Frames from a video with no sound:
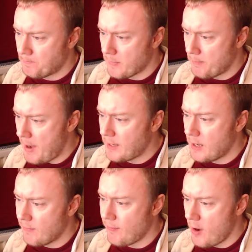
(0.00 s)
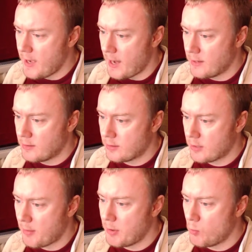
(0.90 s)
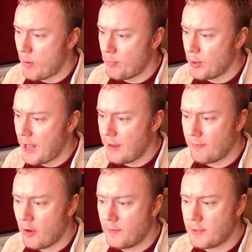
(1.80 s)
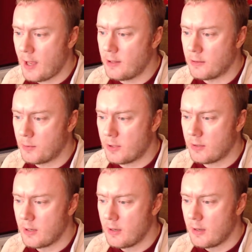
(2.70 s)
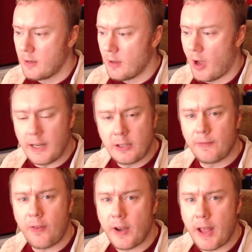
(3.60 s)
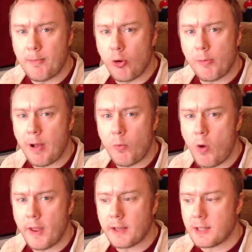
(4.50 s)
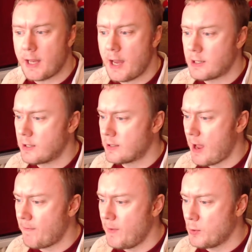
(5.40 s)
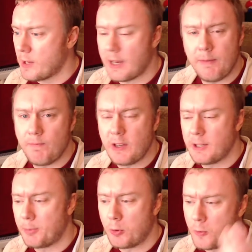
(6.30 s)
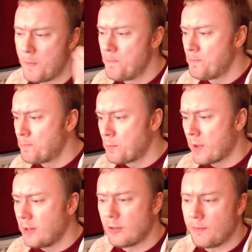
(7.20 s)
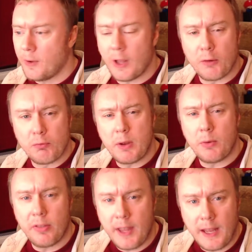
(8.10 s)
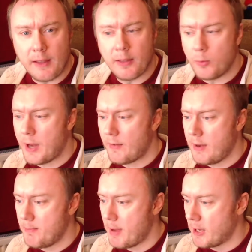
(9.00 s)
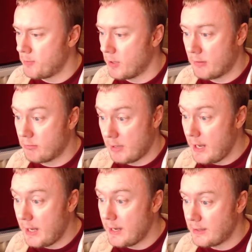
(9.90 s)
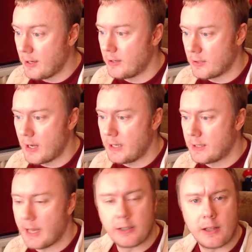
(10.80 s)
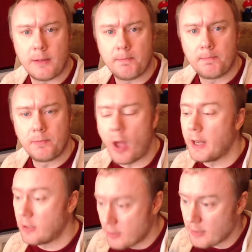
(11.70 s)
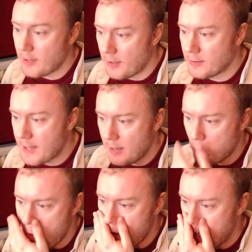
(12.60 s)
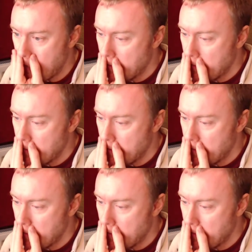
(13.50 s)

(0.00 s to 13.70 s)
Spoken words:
banking and finance coming at 1.85 tons, which I need to find out more about why that's the case, because that feels like an invisible. It doesn't feel like a real thing that would have an impact, but clearly it does, and I need to start to understand why.